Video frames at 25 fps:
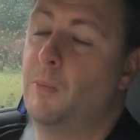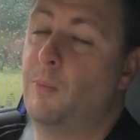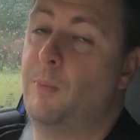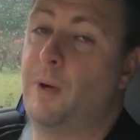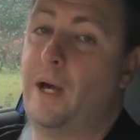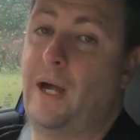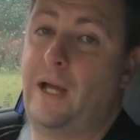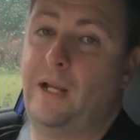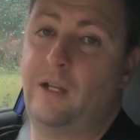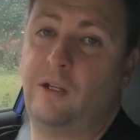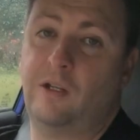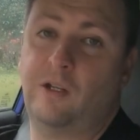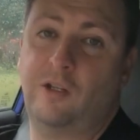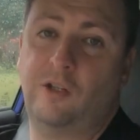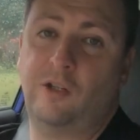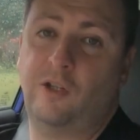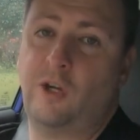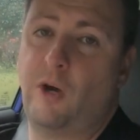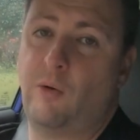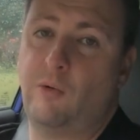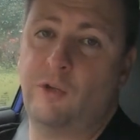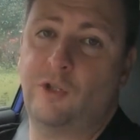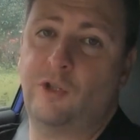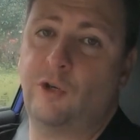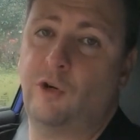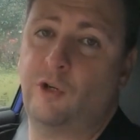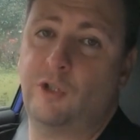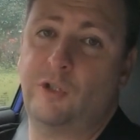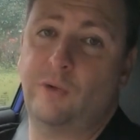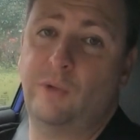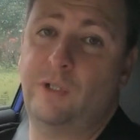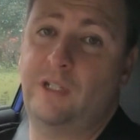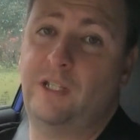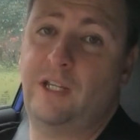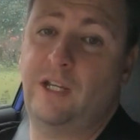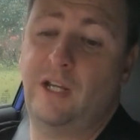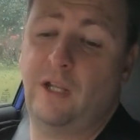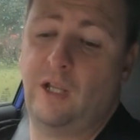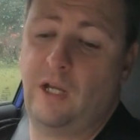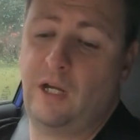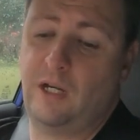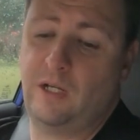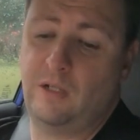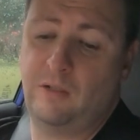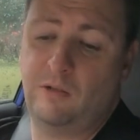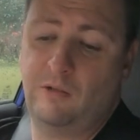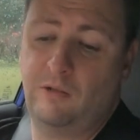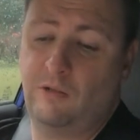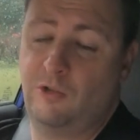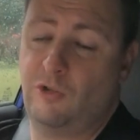But go and talk to a
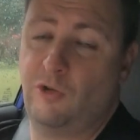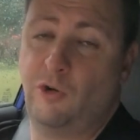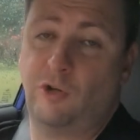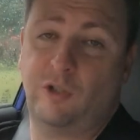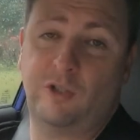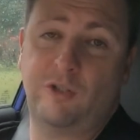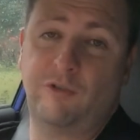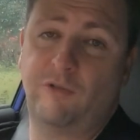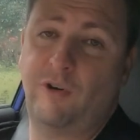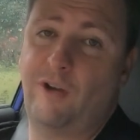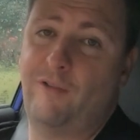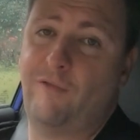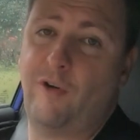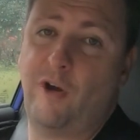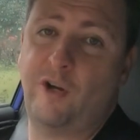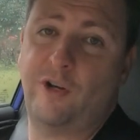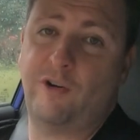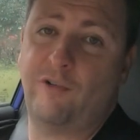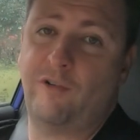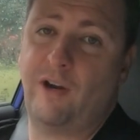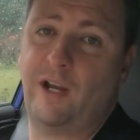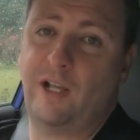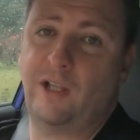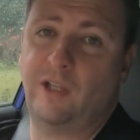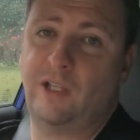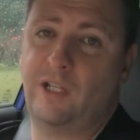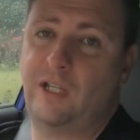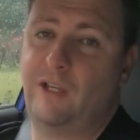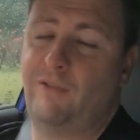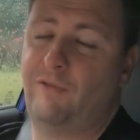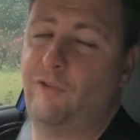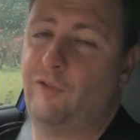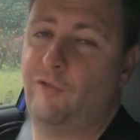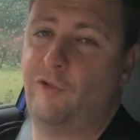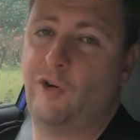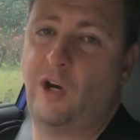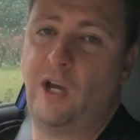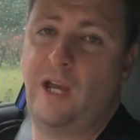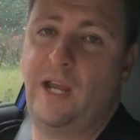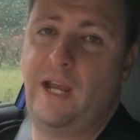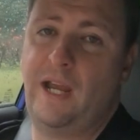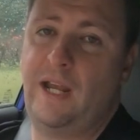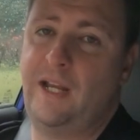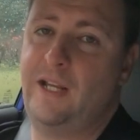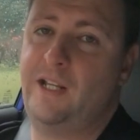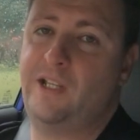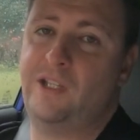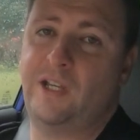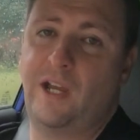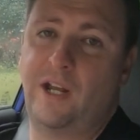dealer, talk to Revo directly. If you've got
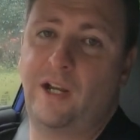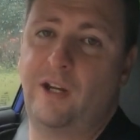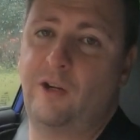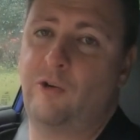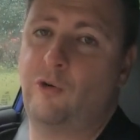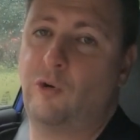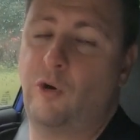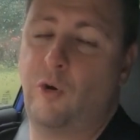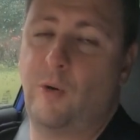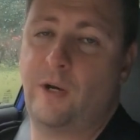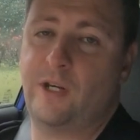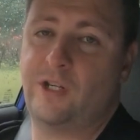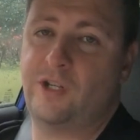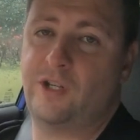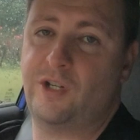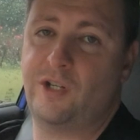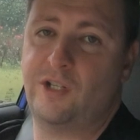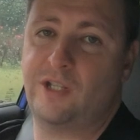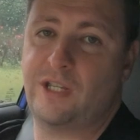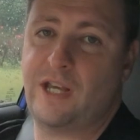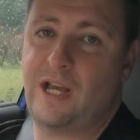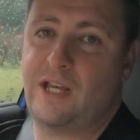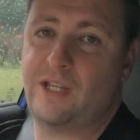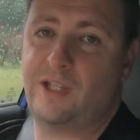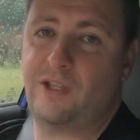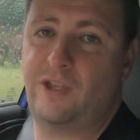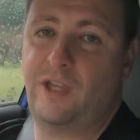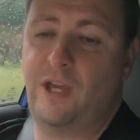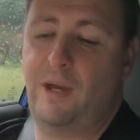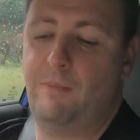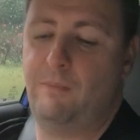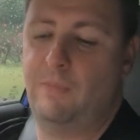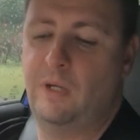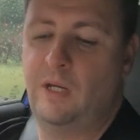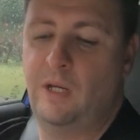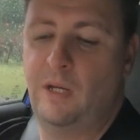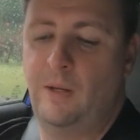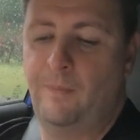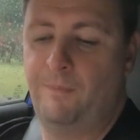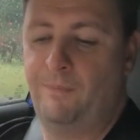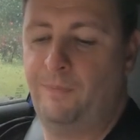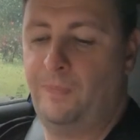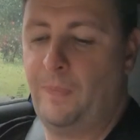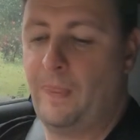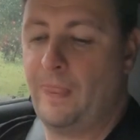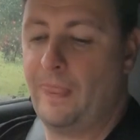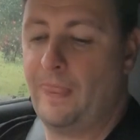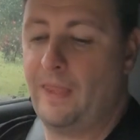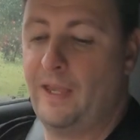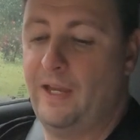any technical questions, ask them.
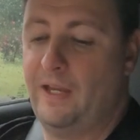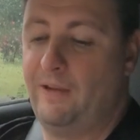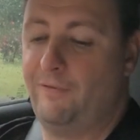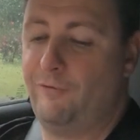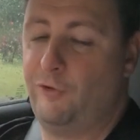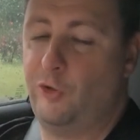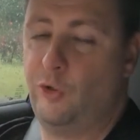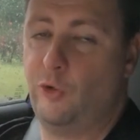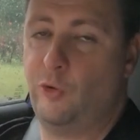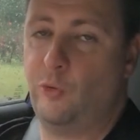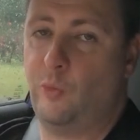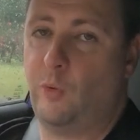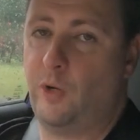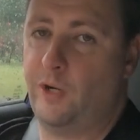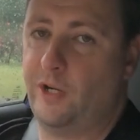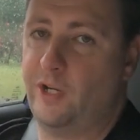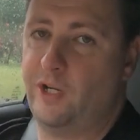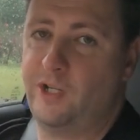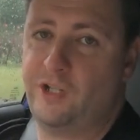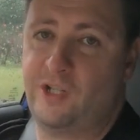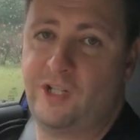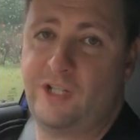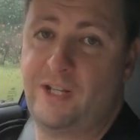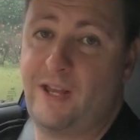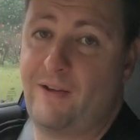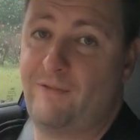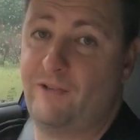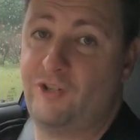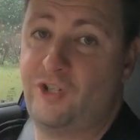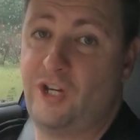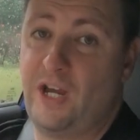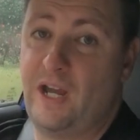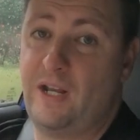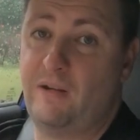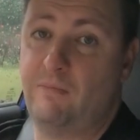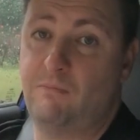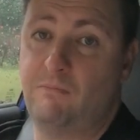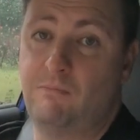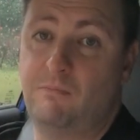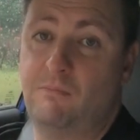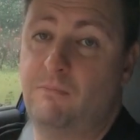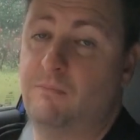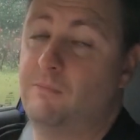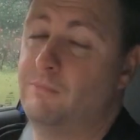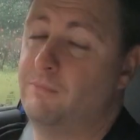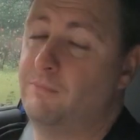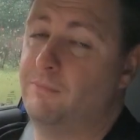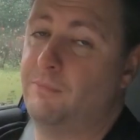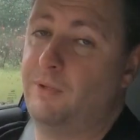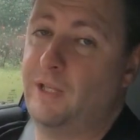If you want to just have a chat,
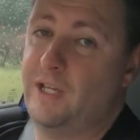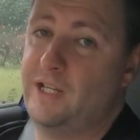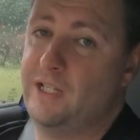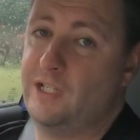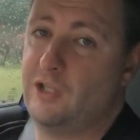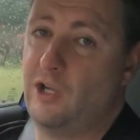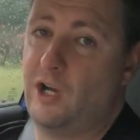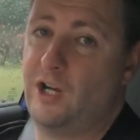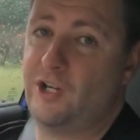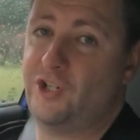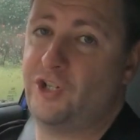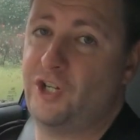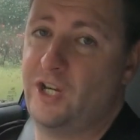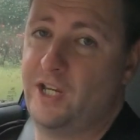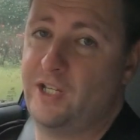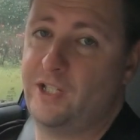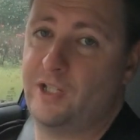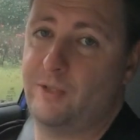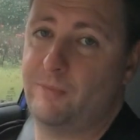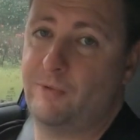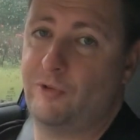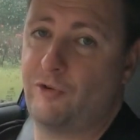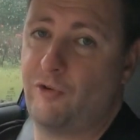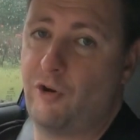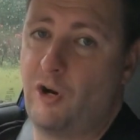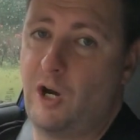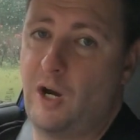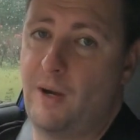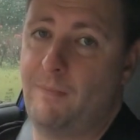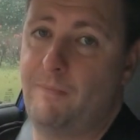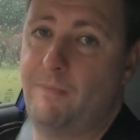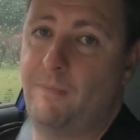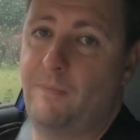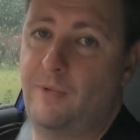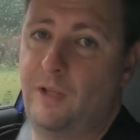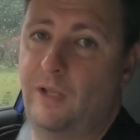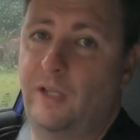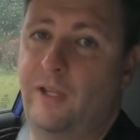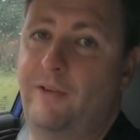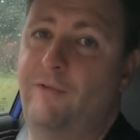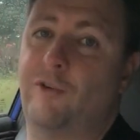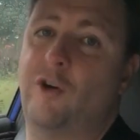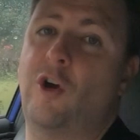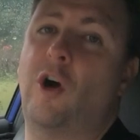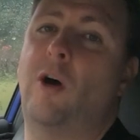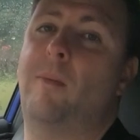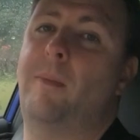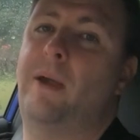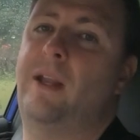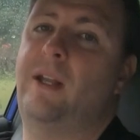please like, share, subscribe, leave a
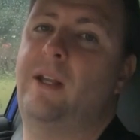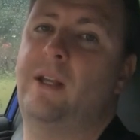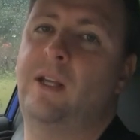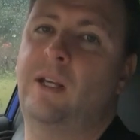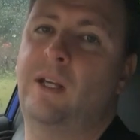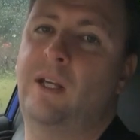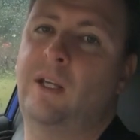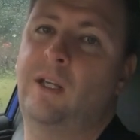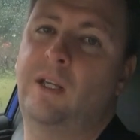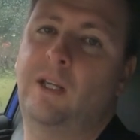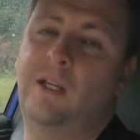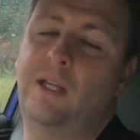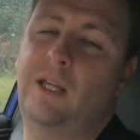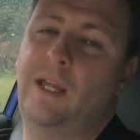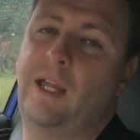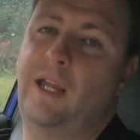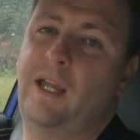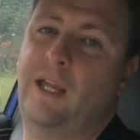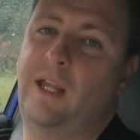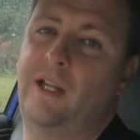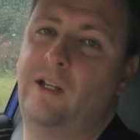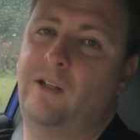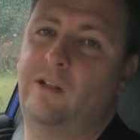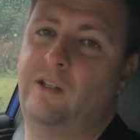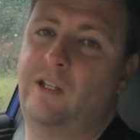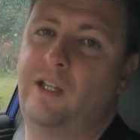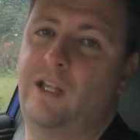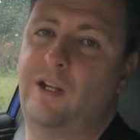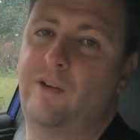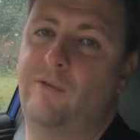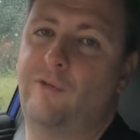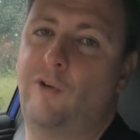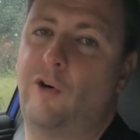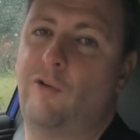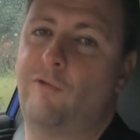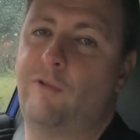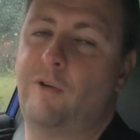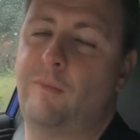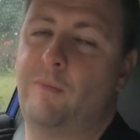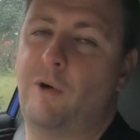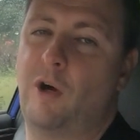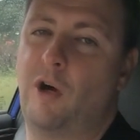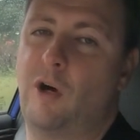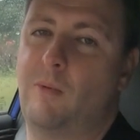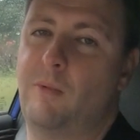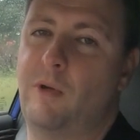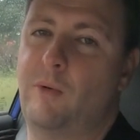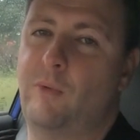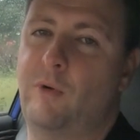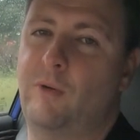comment, and get involved in my
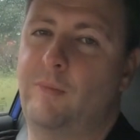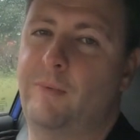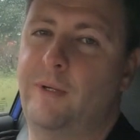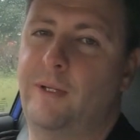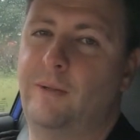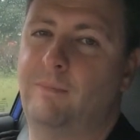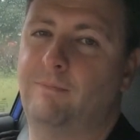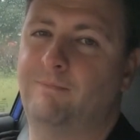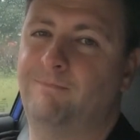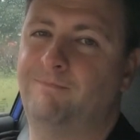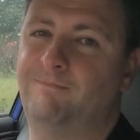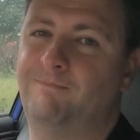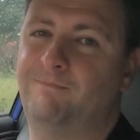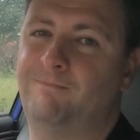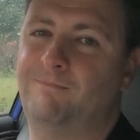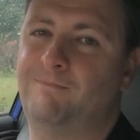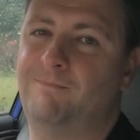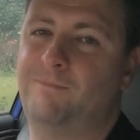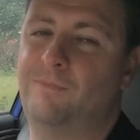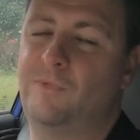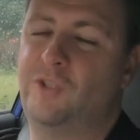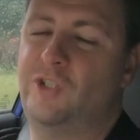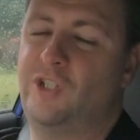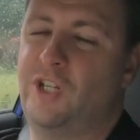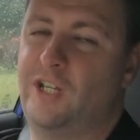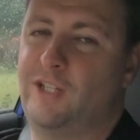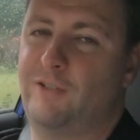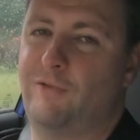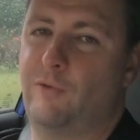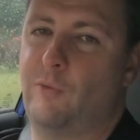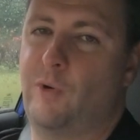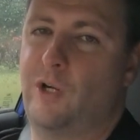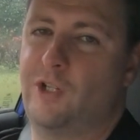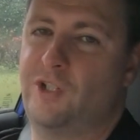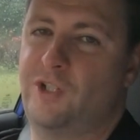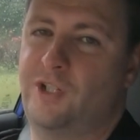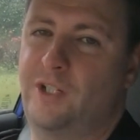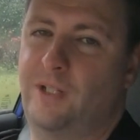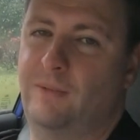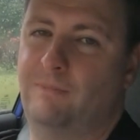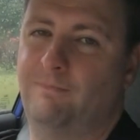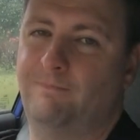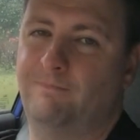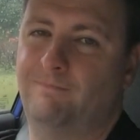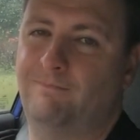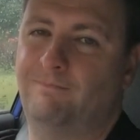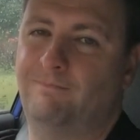hobby with me. Cheers for watching.